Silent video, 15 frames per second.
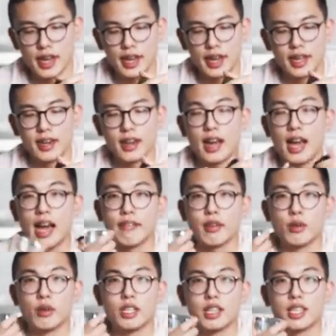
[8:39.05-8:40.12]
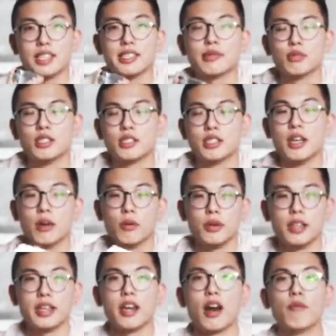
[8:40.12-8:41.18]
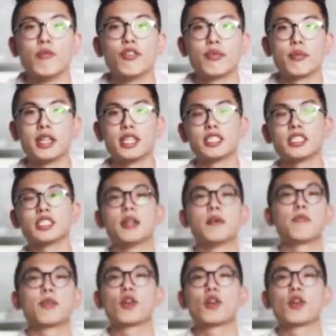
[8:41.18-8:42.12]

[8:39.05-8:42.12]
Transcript: and having one of these was really helpful for me to just